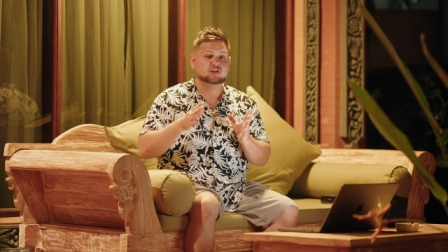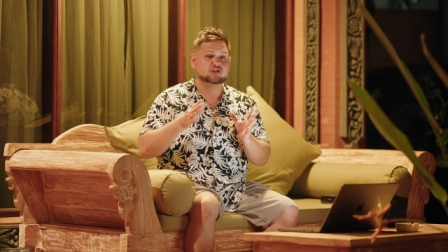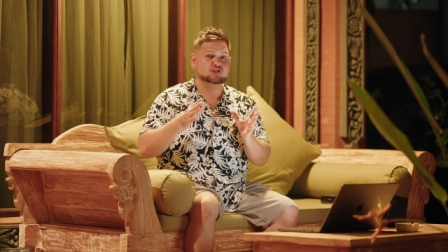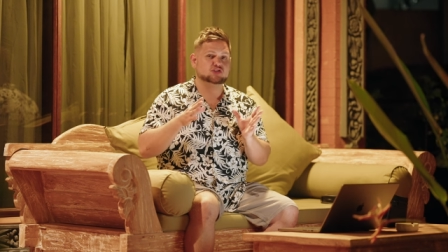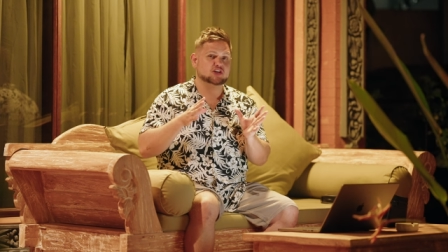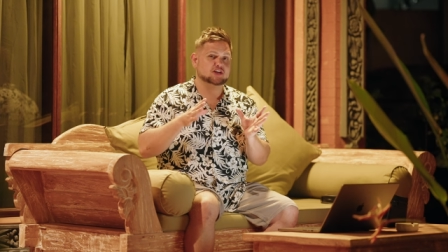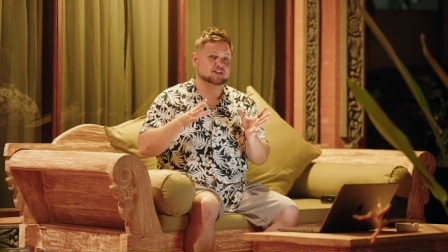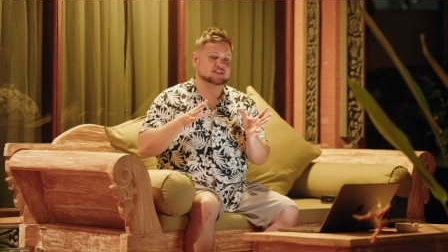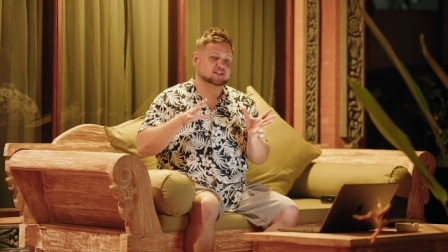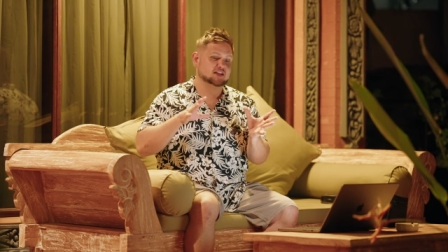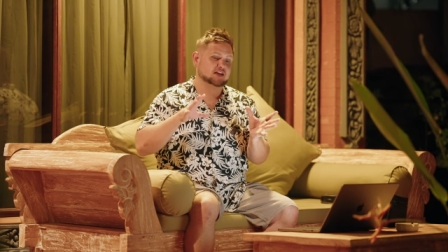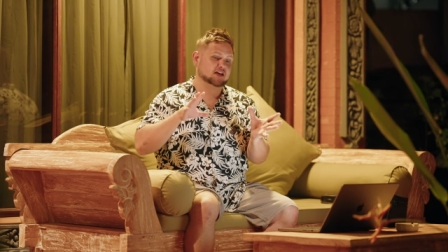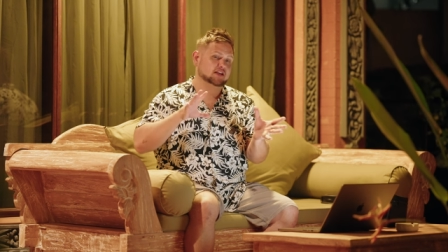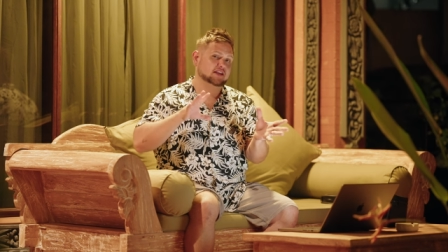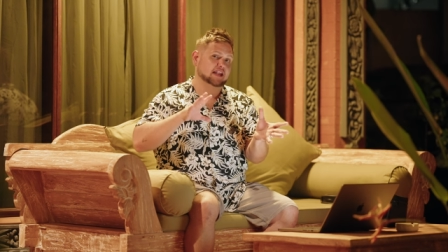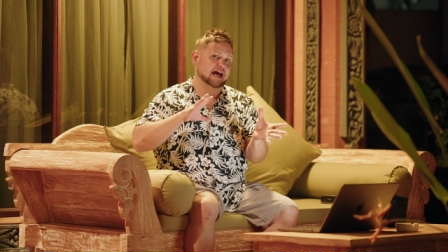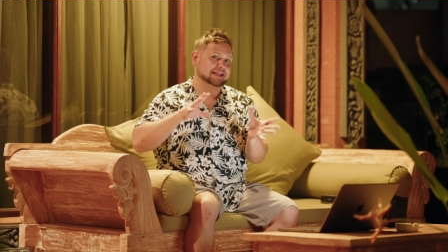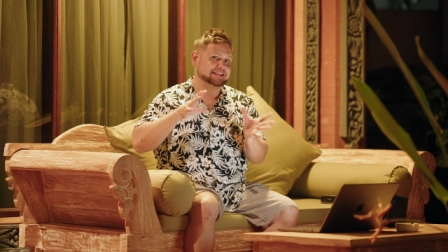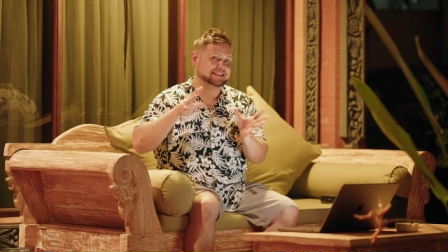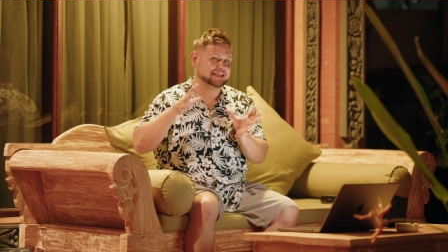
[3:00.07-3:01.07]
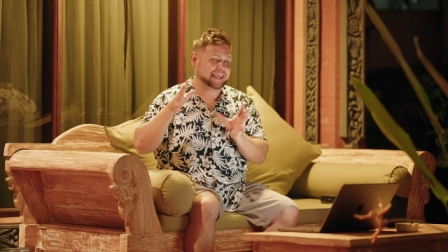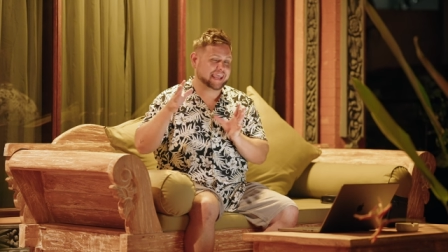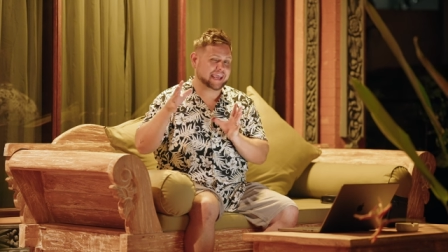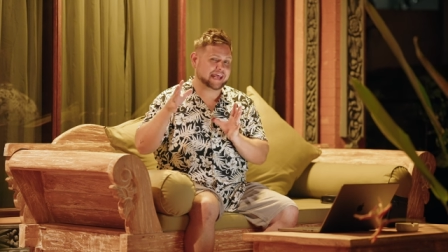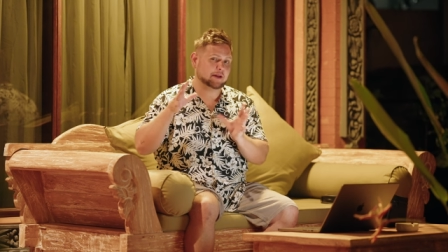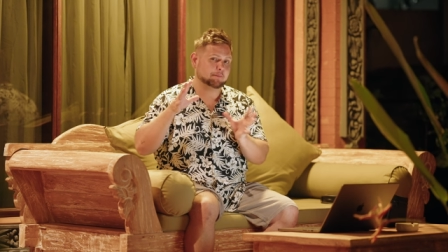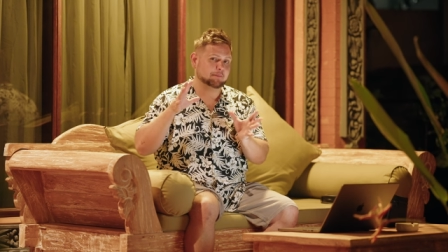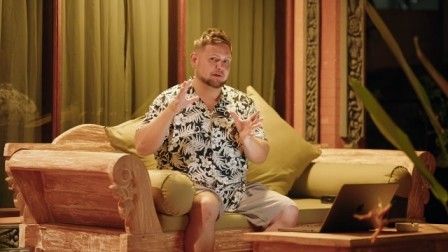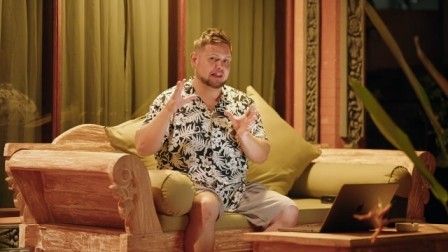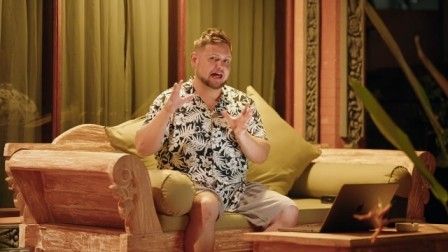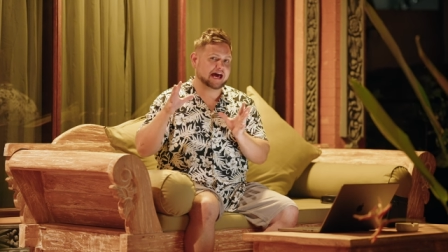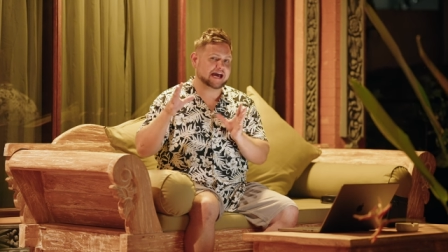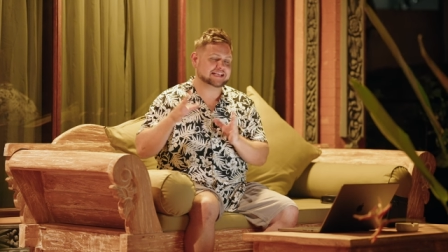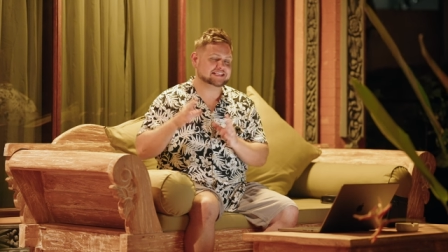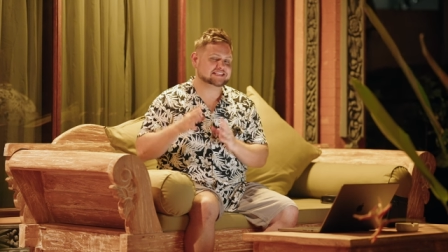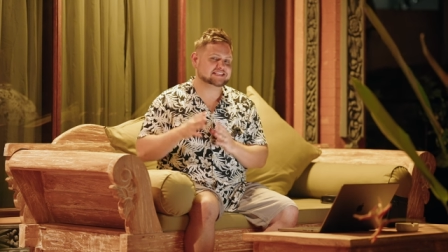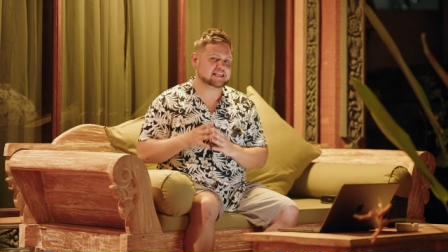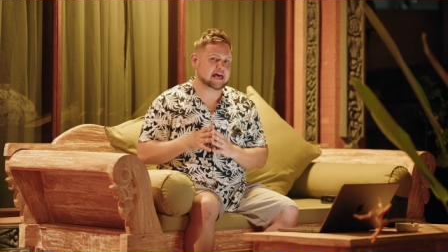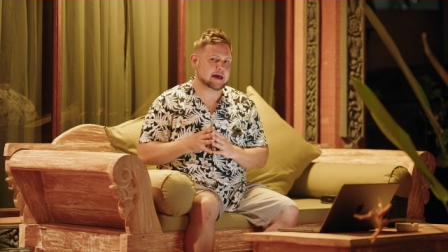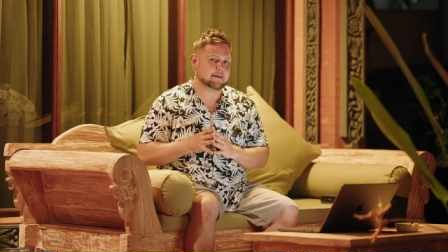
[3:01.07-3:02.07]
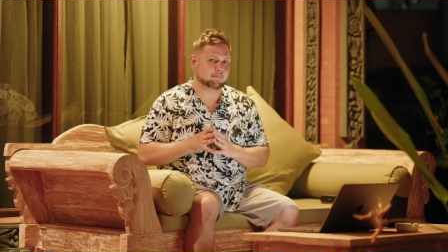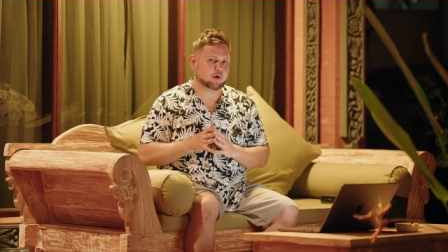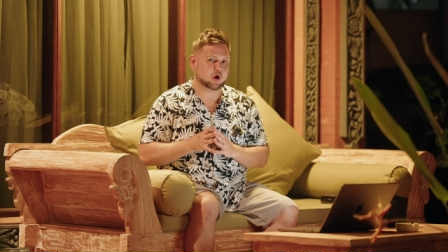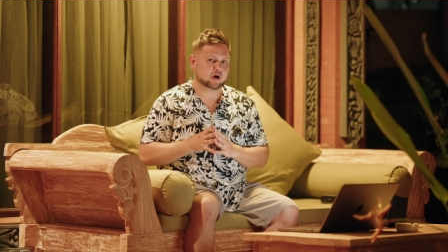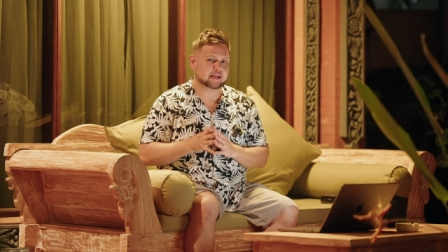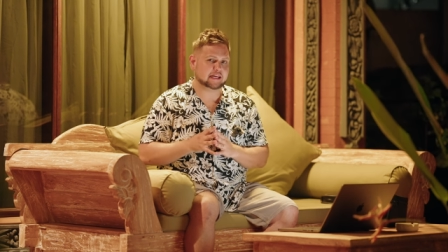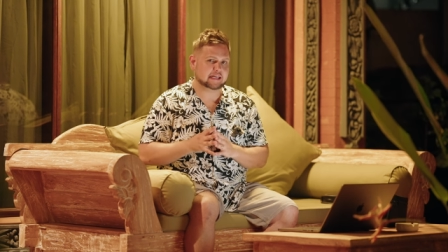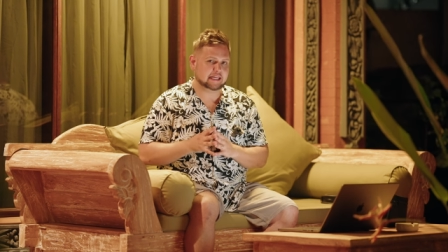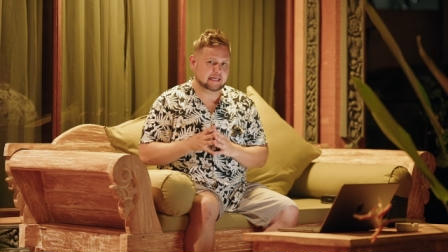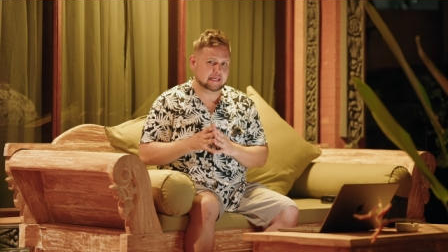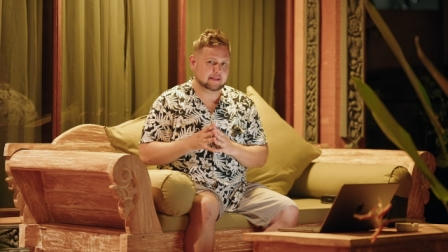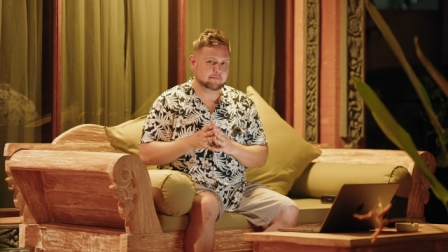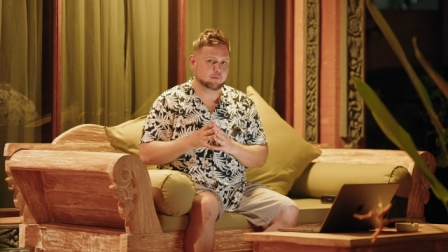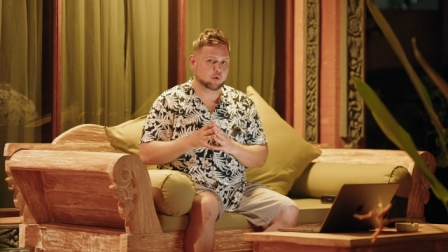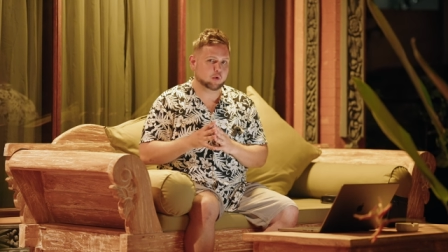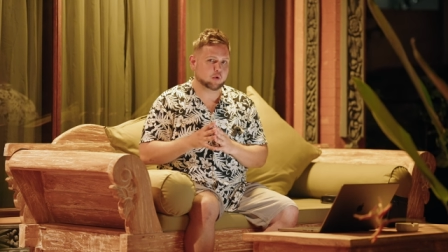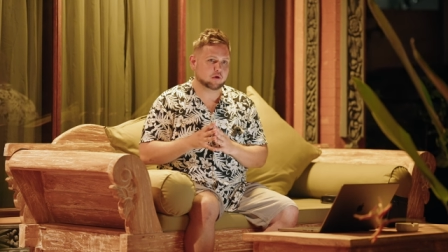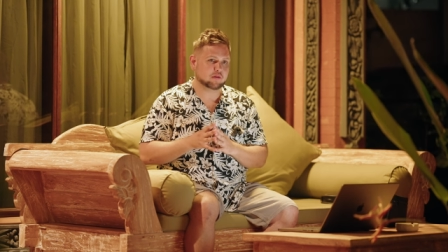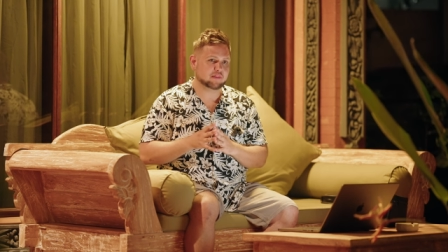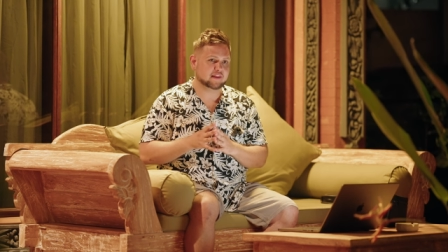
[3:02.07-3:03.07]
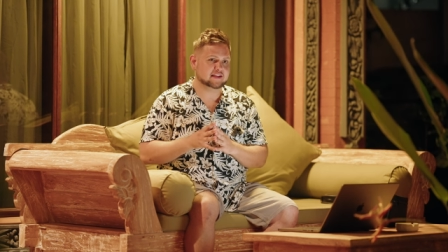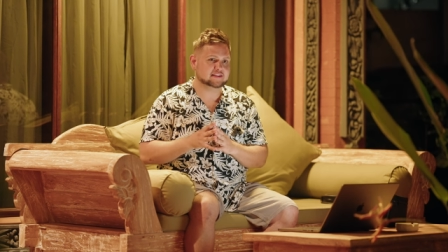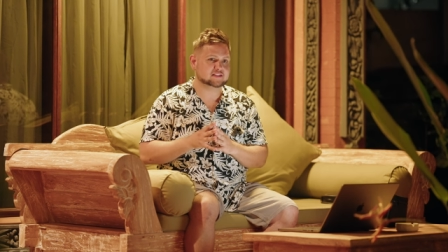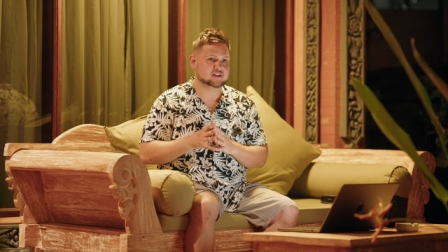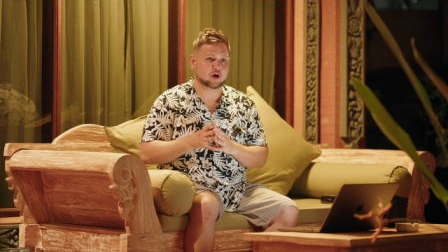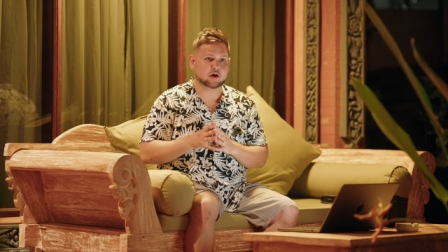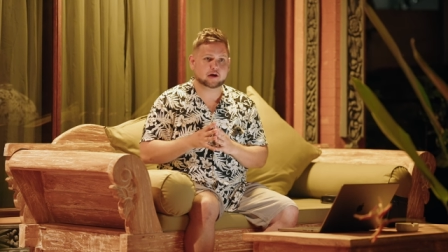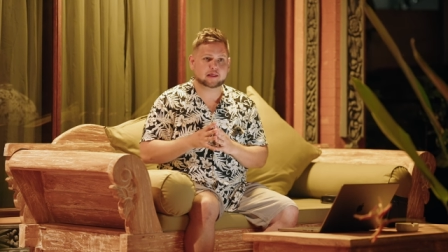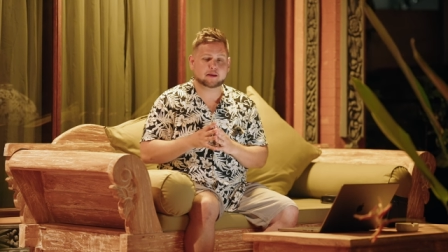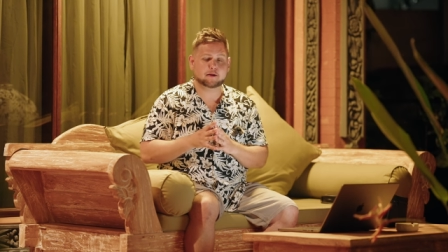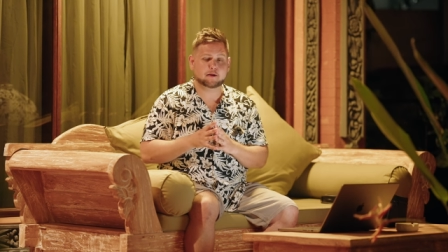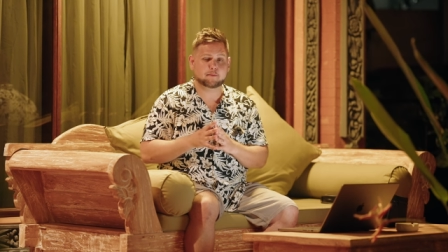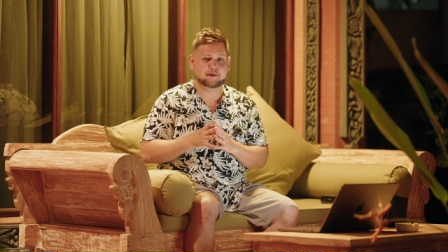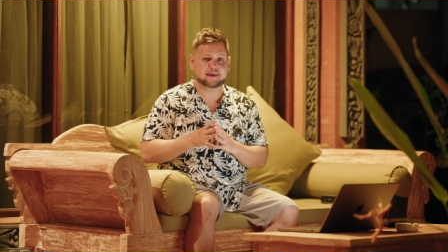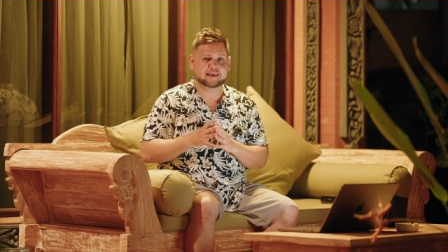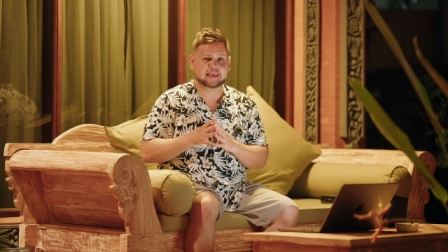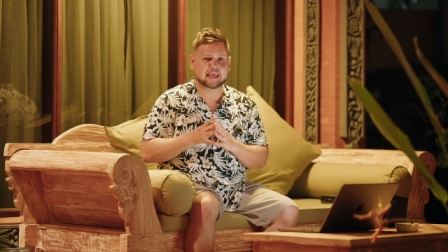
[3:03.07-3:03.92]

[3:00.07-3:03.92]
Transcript: just uh, not to cannibalize that market any more than it's already going to be